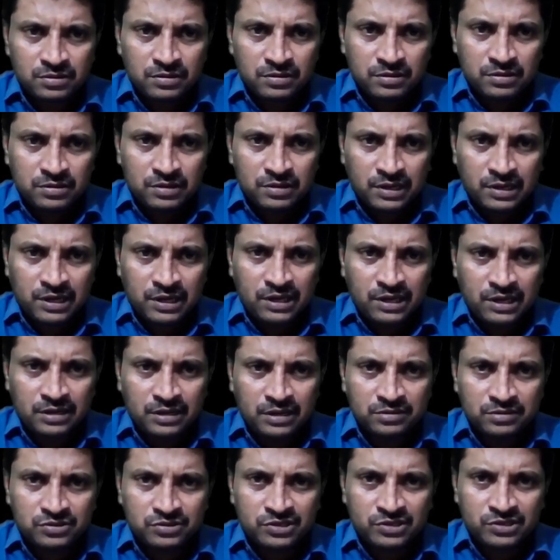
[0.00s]
I,
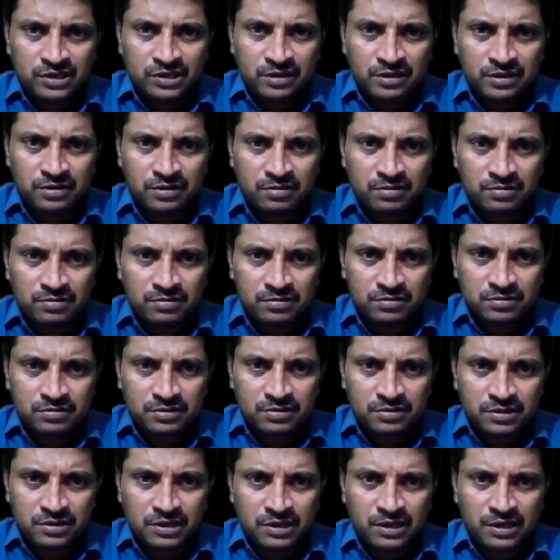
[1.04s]
J,
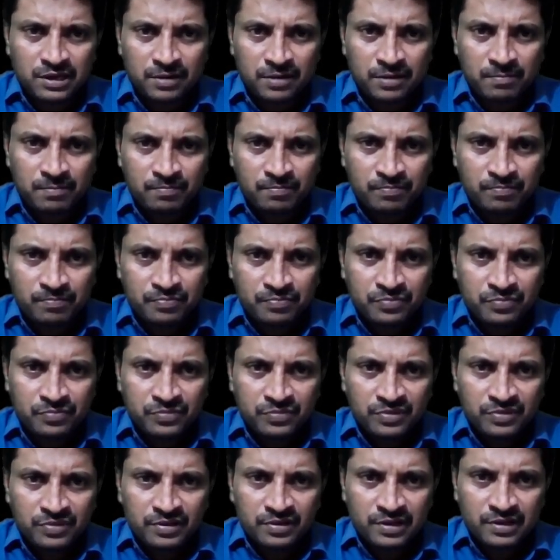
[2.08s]
K,
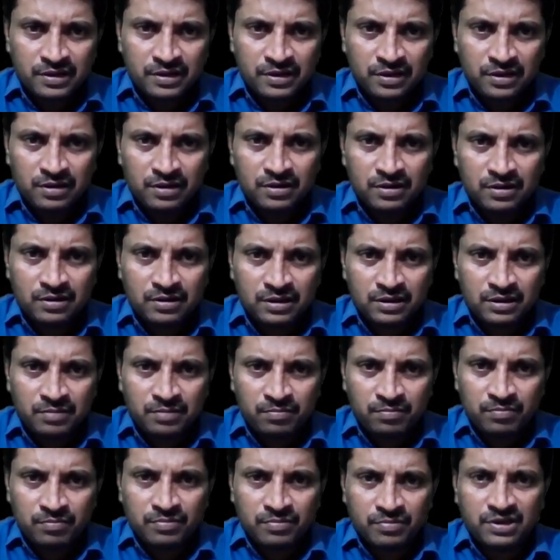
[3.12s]
L, M,
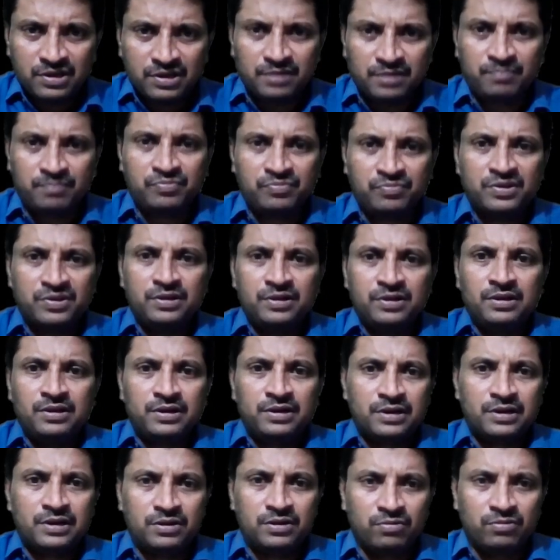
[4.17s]
N.
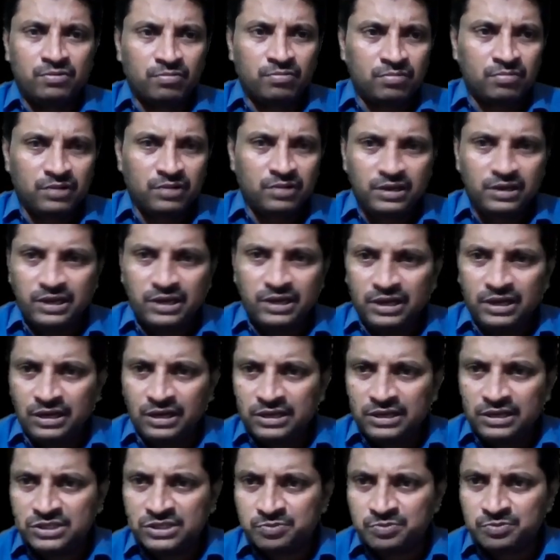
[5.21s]
Now E is
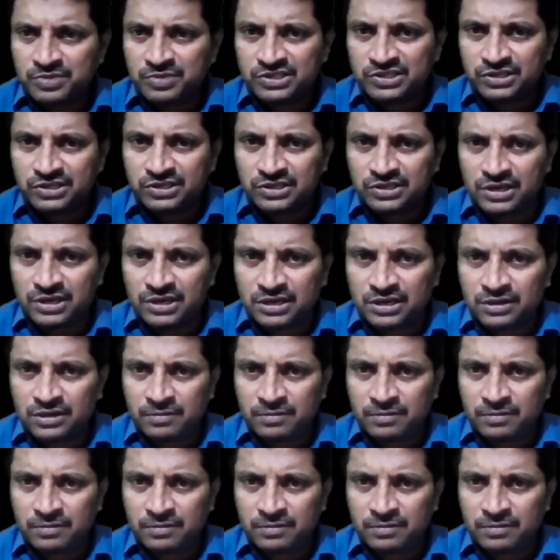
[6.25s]
present on,